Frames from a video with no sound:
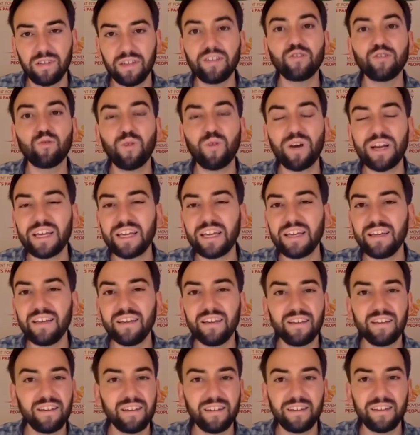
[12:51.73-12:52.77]
In
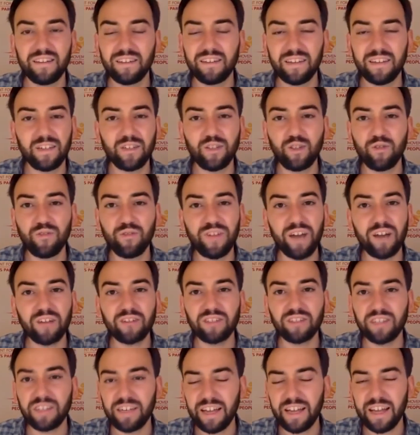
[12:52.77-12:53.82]

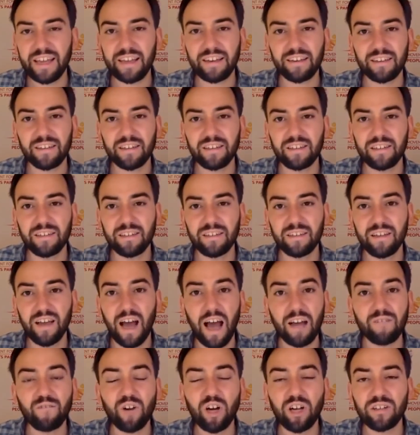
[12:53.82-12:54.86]
2008,
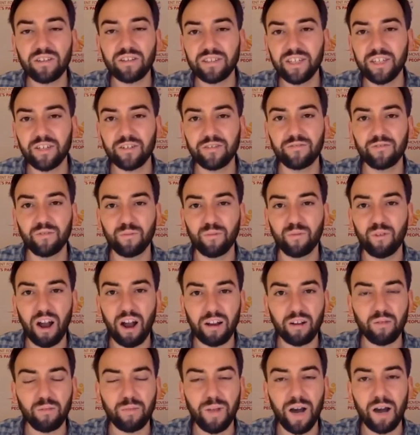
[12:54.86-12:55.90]
I volunteered for
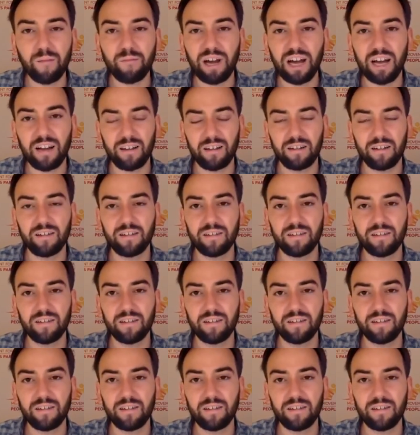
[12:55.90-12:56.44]
Barack Obama.